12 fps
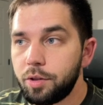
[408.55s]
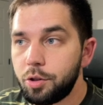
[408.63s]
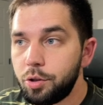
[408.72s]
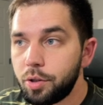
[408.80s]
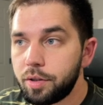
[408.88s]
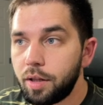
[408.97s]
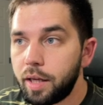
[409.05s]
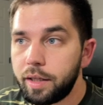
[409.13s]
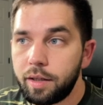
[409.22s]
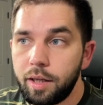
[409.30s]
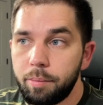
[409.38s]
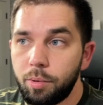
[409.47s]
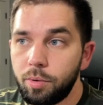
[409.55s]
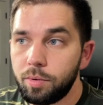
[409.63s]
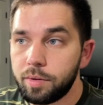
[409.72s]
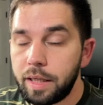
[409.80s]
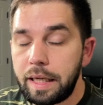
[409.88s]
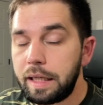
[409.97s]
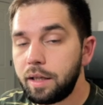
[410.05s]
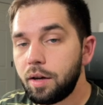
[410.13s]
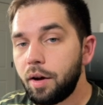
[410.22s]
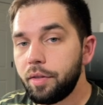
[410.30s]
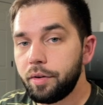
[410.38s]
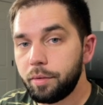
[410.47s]
just like it pulls any
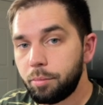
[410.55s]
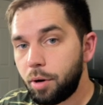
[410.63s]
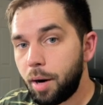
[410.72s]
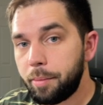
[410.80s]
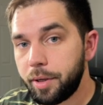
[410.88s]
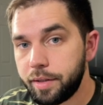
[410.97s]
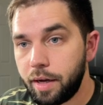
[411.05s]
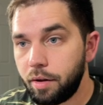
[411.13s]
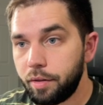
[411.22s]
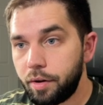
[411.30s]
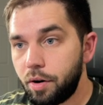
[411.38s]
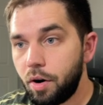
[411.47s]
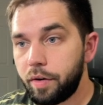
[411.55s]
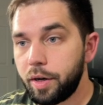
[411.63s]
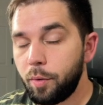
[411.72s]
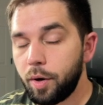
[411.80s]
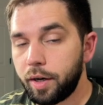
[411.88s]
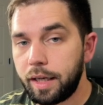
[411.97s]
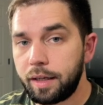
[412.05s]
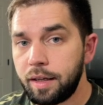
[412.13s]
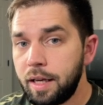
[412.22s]
other properties out that are already working.